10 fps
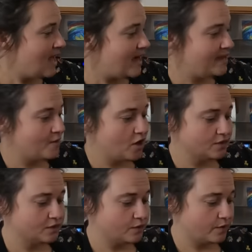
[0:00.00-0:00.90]
I am
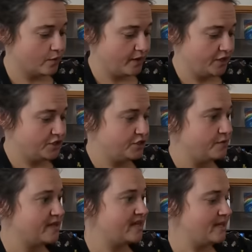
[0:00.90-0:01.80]
also going to
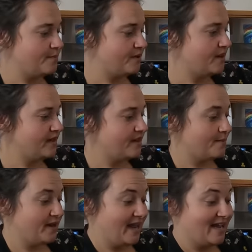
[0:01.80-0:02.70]
keep the
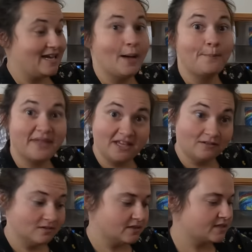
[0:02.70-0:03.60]
banana
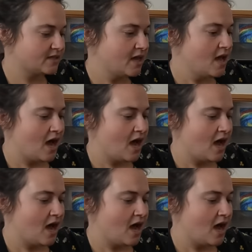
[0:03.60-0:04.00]
peels.